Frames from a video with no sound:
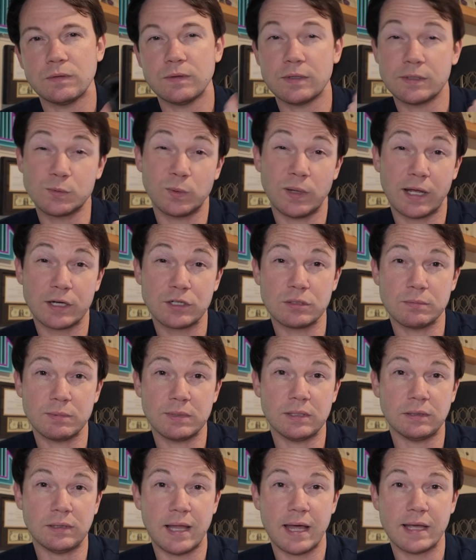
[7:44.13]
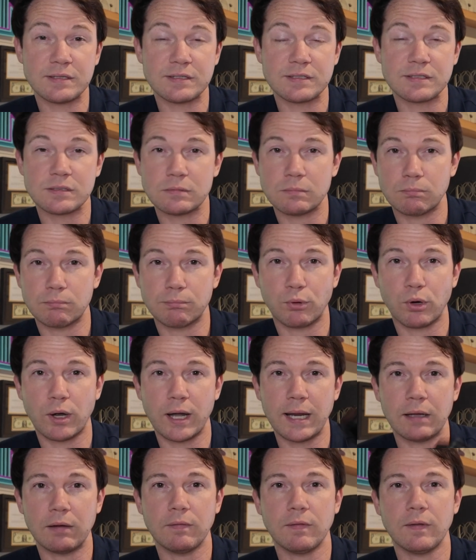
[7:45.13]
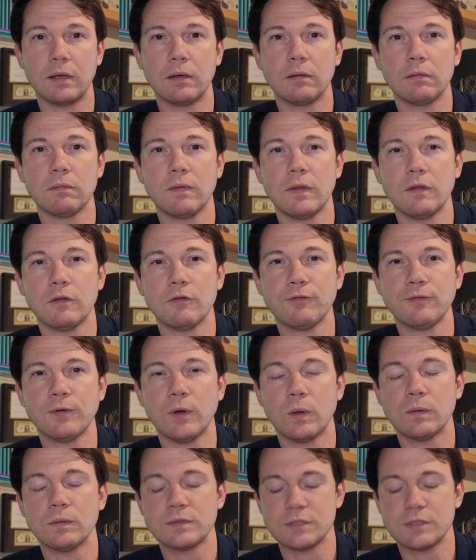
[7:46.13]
This would actually be less bright than the phone.